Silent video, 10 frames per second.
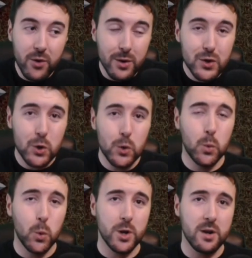We've got
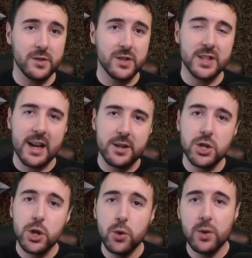2 War Dancers
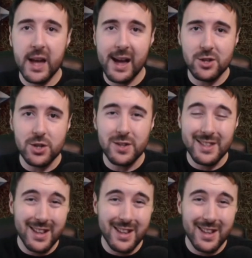and 2 Catchers,